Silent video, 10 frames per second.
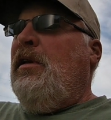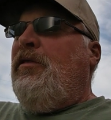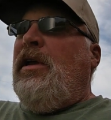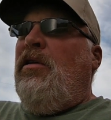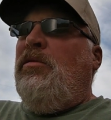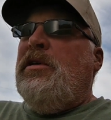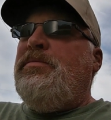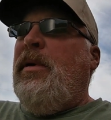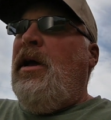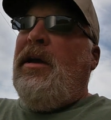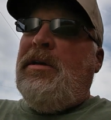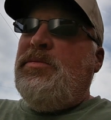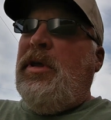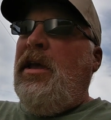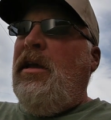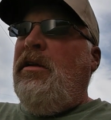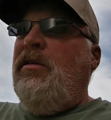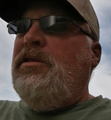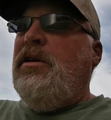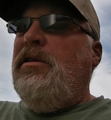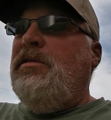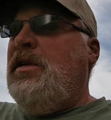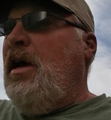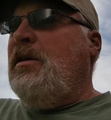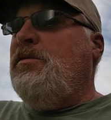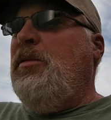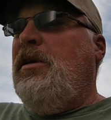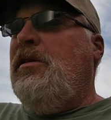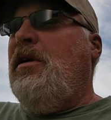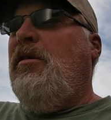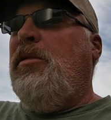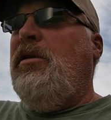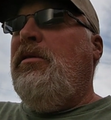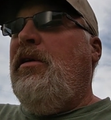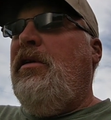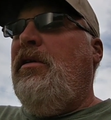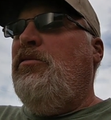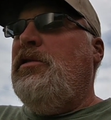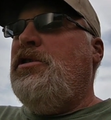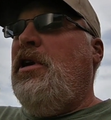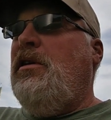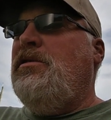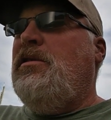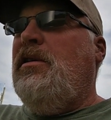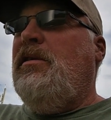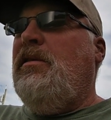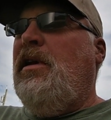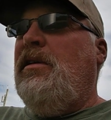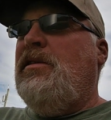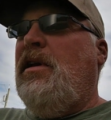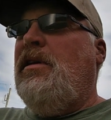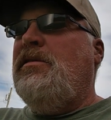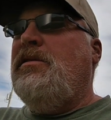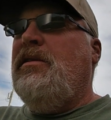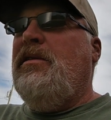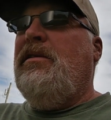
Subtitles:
I don't respond because we can't hear each other, text me to tell me you're there and we'll change the antennas.